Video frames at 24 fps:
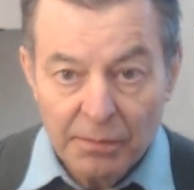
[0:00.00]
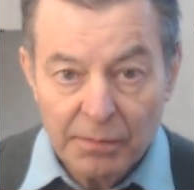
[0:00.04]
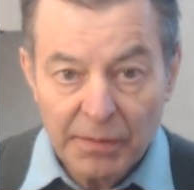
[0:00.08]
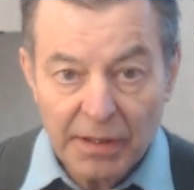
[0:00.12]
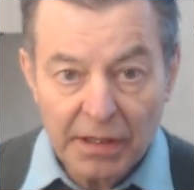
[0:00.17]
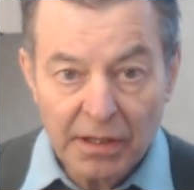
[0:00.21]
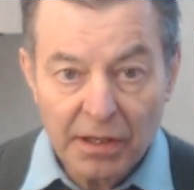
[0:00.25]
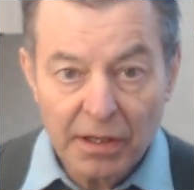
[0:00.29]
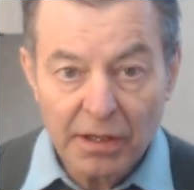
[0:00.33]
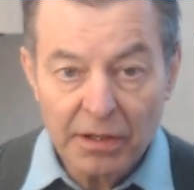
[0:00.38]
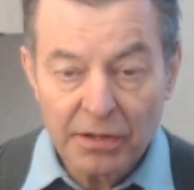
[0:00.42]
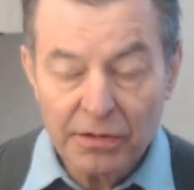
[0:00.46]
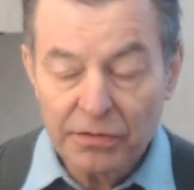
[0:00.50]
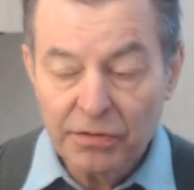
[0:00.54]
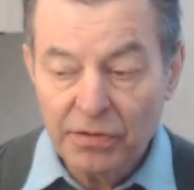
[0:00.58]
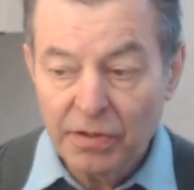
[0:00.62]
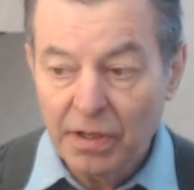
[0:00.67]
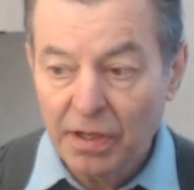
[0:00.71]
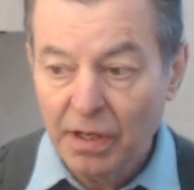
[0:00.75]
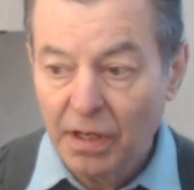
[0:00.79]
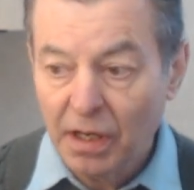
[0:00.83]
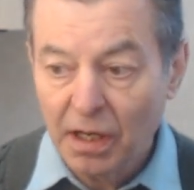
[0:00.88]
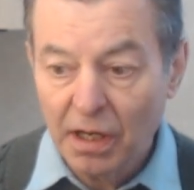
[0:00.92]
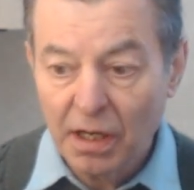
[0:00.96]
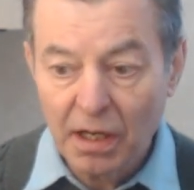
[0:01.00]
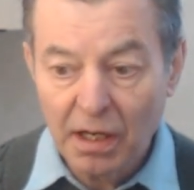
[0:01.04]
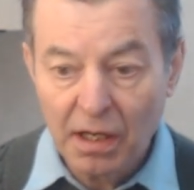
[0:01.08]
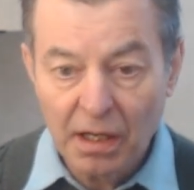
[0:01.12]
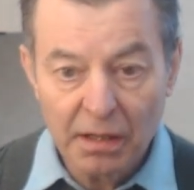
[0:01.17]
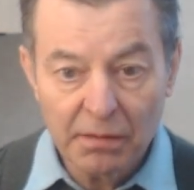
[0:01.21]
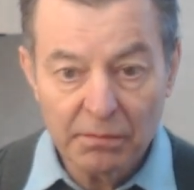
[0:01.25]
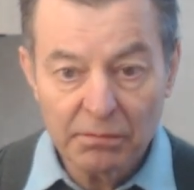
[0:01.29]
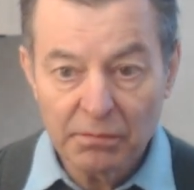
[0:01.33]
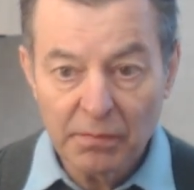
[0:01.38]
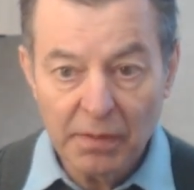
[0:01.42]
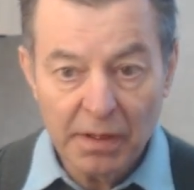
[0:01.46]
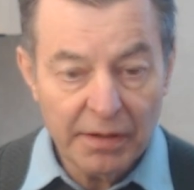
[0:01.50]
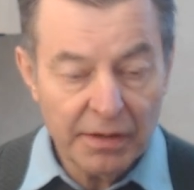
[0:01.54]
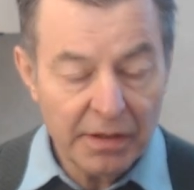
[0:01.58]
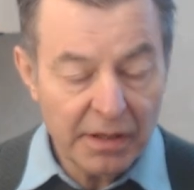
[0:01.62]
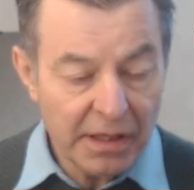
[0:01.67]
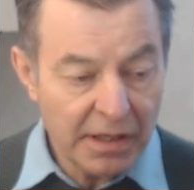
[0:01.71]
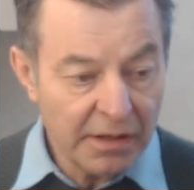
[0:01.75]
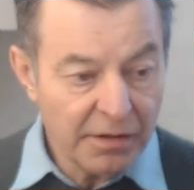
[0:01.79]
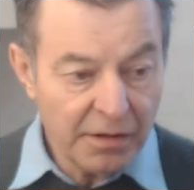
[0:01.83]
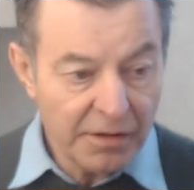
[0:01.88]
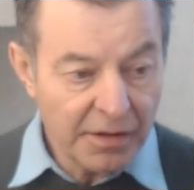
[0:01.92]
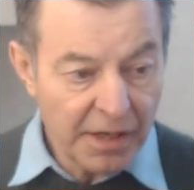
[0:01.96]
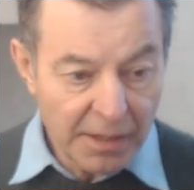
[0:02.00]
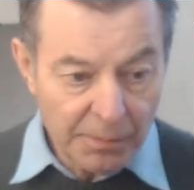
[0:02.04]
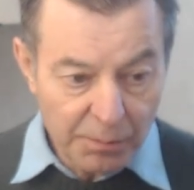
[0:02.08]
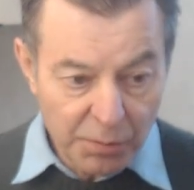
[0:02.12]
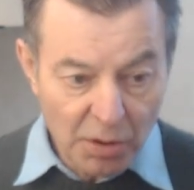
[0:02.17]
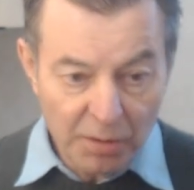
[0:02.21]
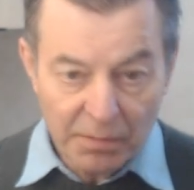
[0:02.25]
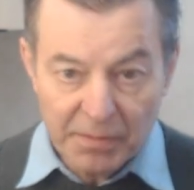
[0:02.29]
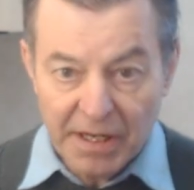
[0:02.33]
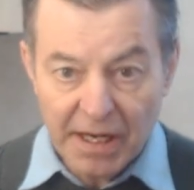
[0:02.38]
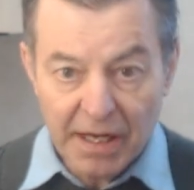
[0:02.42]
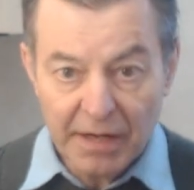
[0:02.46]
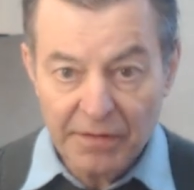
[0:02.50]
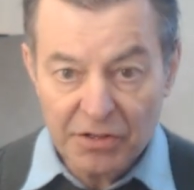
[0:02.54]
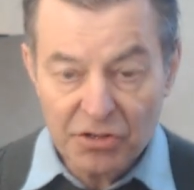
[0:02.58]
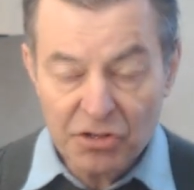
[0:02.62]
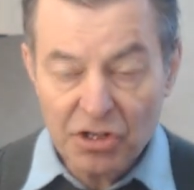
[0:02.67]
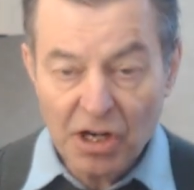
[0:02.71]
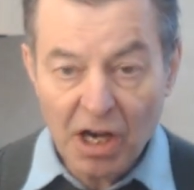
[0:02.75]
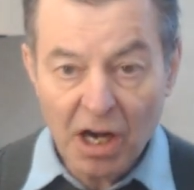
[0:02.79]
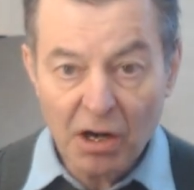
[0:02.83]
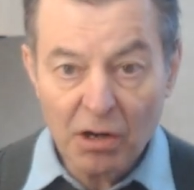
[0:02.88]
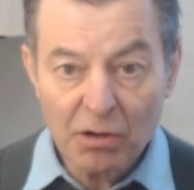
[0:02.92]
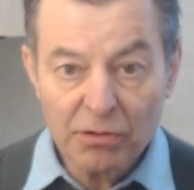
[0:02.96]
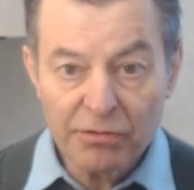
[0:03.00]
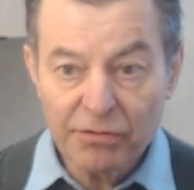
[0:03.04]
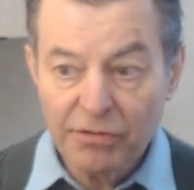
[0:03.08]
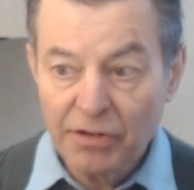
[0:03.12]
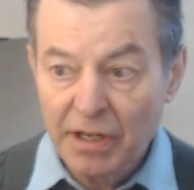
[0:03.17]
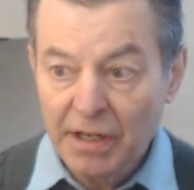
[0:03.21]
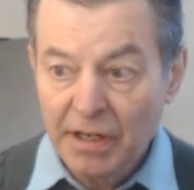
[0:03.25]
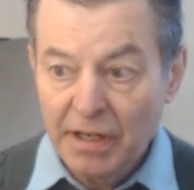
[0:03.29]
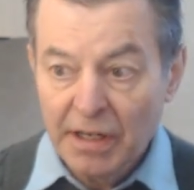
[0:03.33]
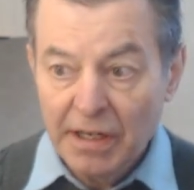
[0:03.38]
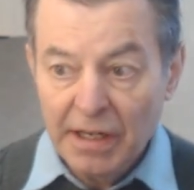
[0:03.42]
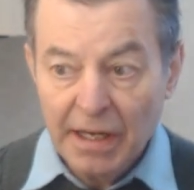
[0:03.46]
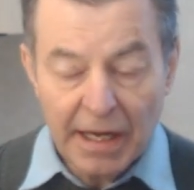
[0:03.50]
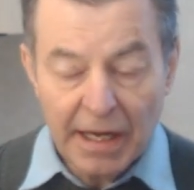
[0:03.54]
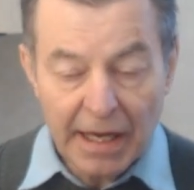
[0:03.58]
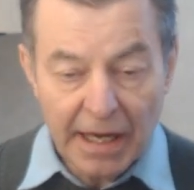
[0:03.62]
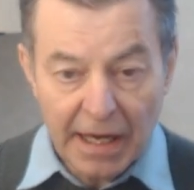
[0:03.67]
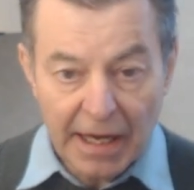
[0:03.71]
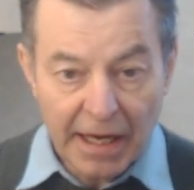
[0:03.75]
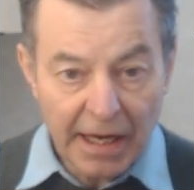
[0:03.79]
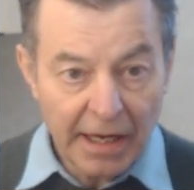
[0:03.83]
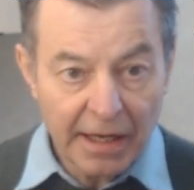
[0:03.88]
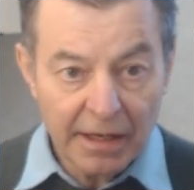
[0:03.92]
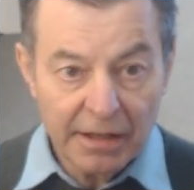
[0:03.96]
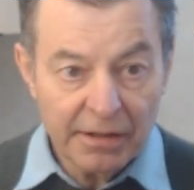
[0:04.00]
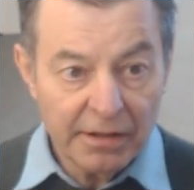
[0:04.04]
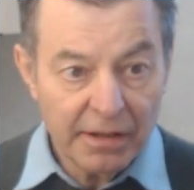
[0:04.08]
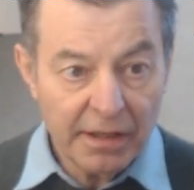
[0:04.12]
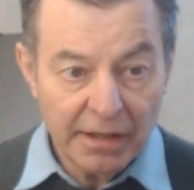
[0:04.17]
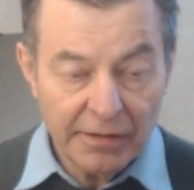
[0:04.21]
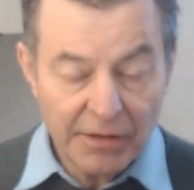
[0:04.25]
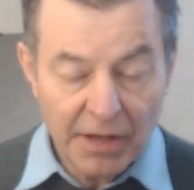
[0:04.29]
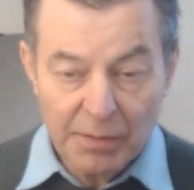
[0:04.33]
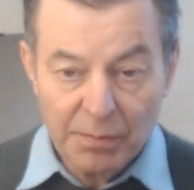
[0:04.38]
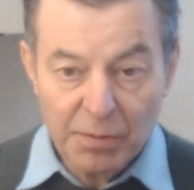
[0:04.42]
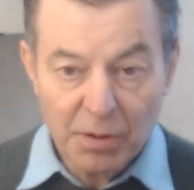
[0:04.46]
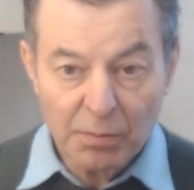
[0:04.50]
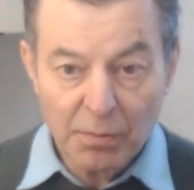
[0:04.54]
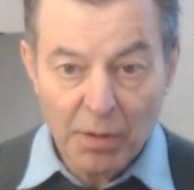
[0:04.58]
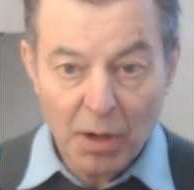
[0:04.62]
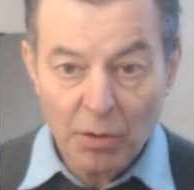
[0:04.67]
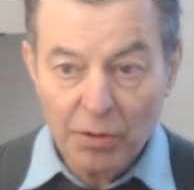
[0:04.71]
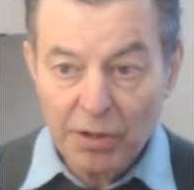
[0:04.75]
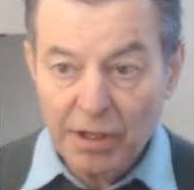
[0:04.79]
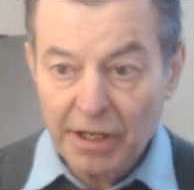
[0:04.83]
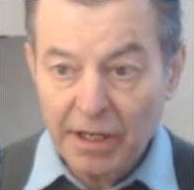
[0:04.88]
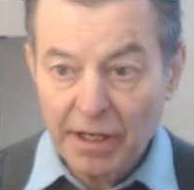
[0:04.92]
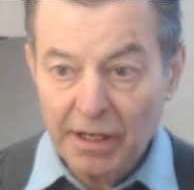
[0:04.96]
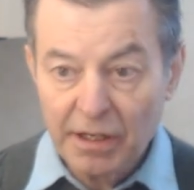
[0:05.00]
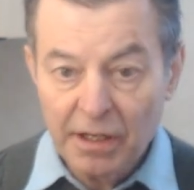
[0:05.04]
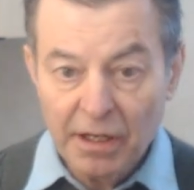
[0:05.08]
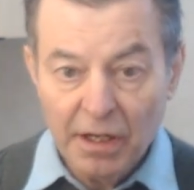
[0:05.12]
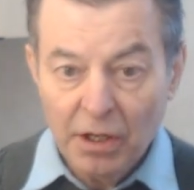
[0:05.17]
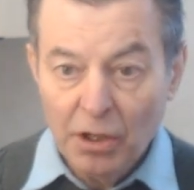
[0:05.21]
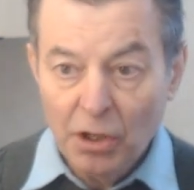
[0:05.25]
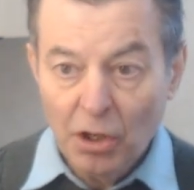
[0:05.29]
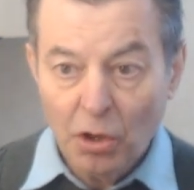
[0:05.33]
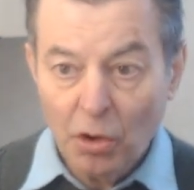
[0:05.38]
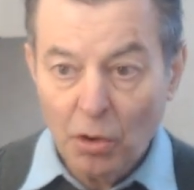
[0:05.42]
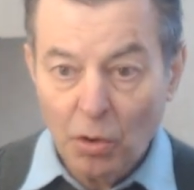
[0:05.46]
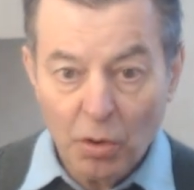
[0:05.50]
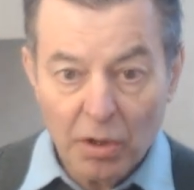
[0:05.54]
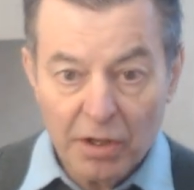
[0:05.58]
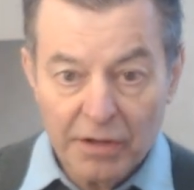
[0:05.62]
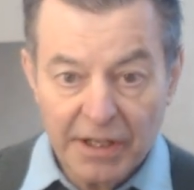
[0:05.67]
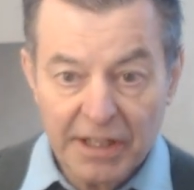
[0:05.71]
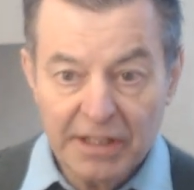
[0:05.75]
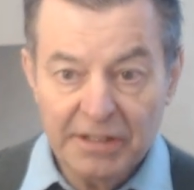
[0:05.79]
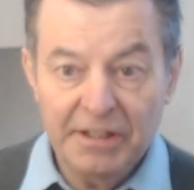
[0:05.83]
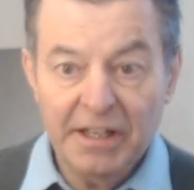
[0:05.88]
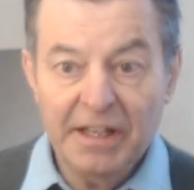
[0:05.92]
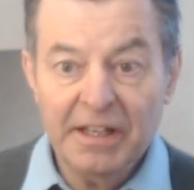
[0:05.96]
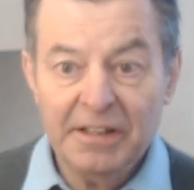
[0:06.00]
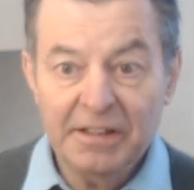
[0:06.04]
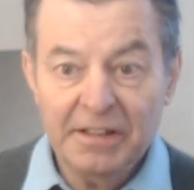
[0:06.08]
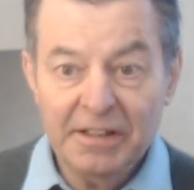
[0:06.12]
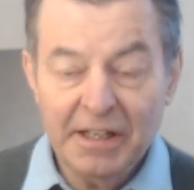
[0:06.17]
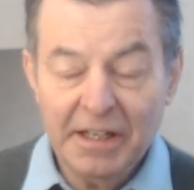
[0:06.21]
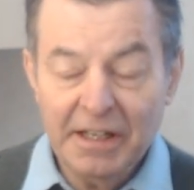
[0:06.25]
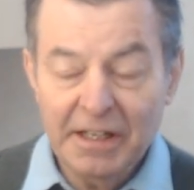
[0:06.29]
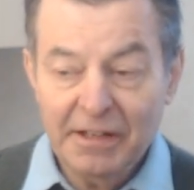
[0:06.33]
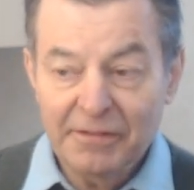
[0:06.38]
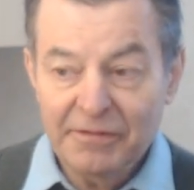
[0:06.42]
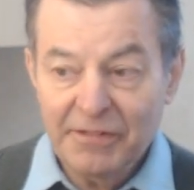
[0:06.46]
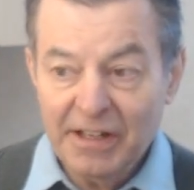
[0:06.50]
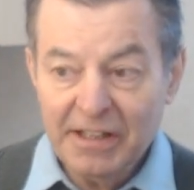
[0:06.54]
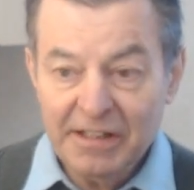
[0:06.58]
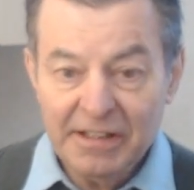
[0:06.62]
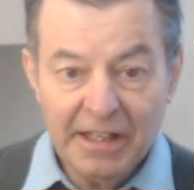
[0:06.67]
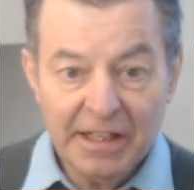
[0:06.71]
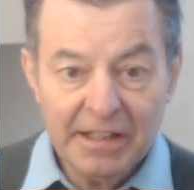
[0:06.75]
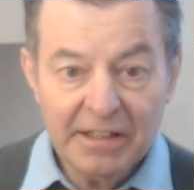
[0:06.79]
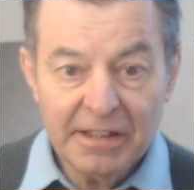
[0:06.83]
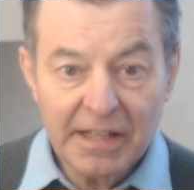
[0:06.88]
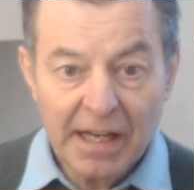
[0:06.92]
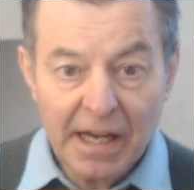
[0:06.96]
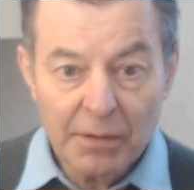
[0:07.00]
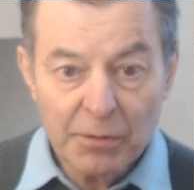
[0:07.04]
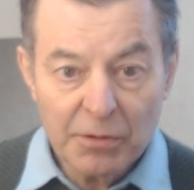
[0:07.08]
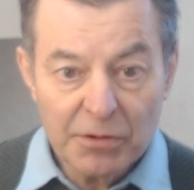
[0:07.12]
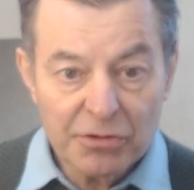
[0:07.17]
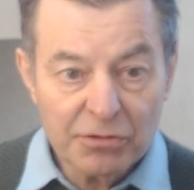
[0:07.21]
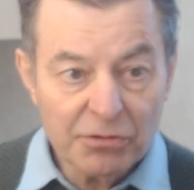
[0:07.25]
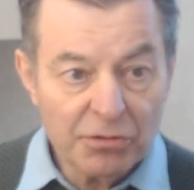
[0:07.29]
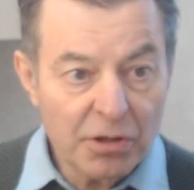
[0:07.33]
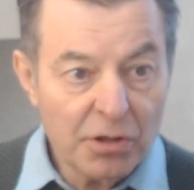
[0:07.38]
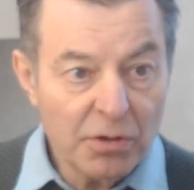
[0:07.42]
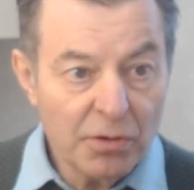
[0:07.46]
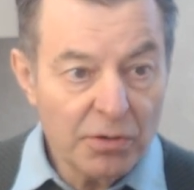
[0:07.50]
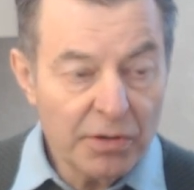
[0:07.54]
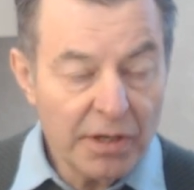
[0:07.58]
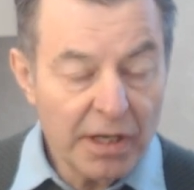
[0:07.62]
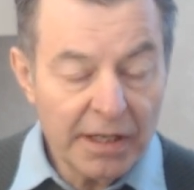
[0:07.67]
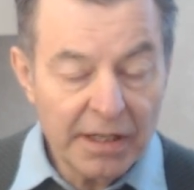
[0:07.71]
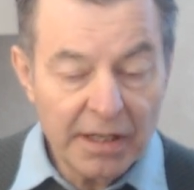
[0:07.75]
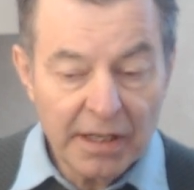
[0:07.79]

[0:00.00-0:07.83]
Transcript: because either they put me on the shelf and they promoted it, or they didn't, and if they didn't, I was screwed.